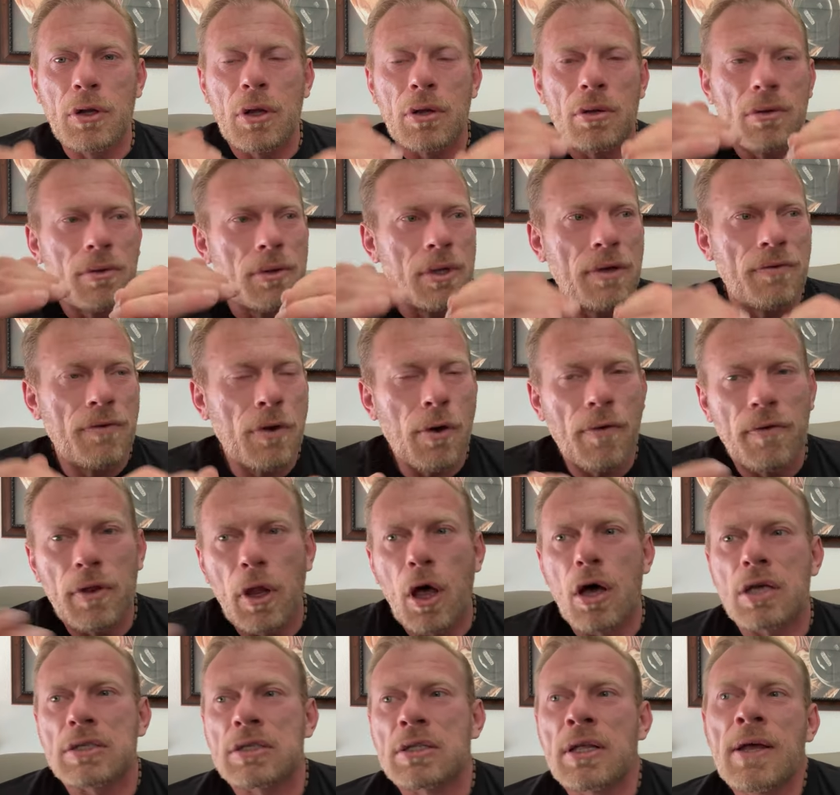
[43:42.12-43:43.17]
you
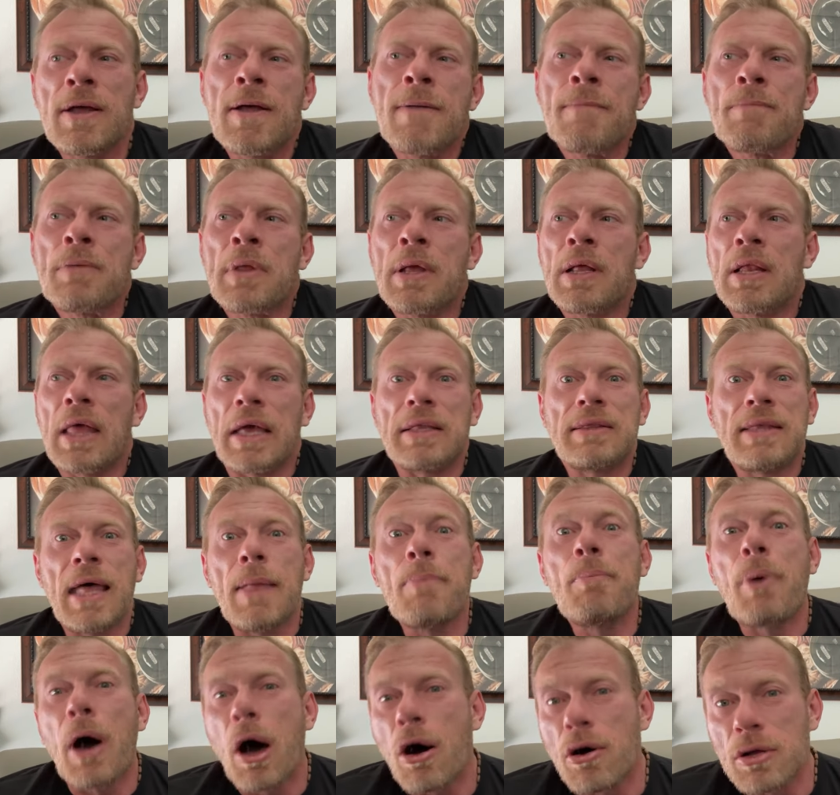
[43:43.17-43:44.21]
have lost like
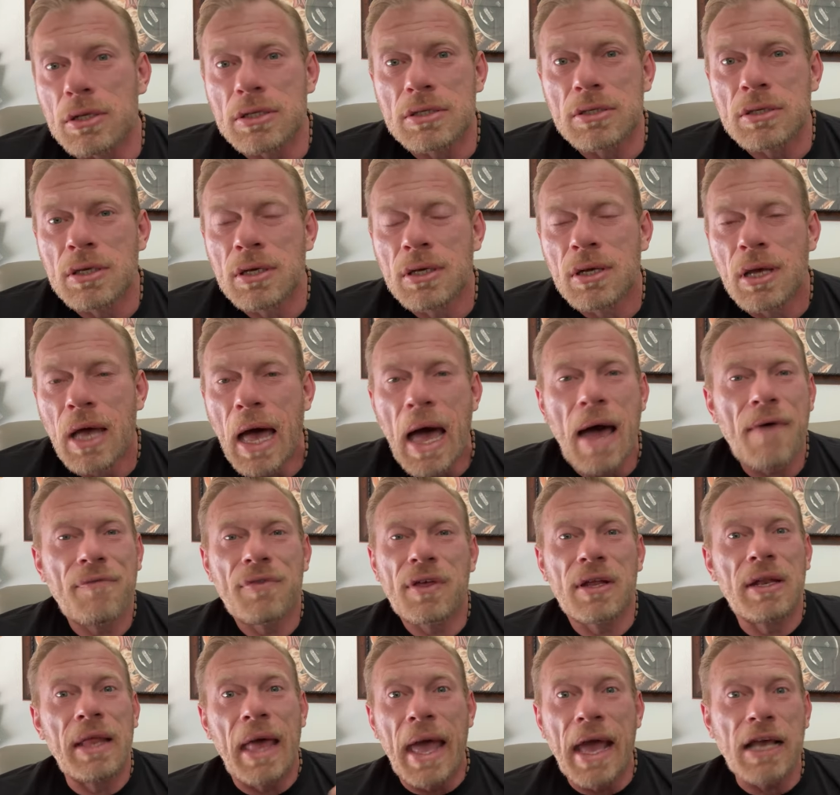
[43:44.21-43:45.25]
10 pounds
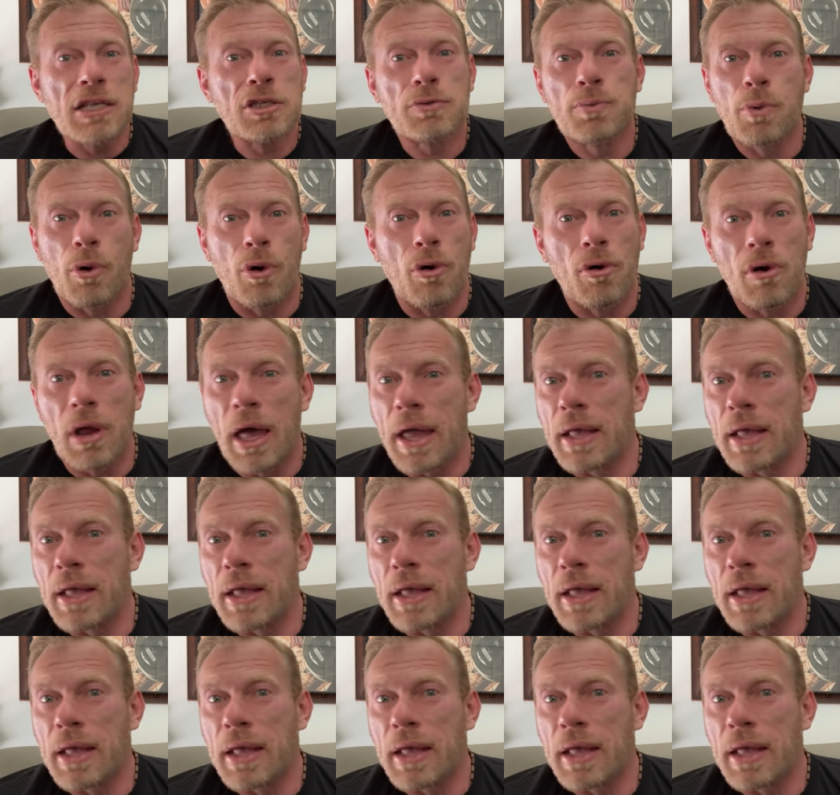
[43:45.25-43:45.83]
after an expo,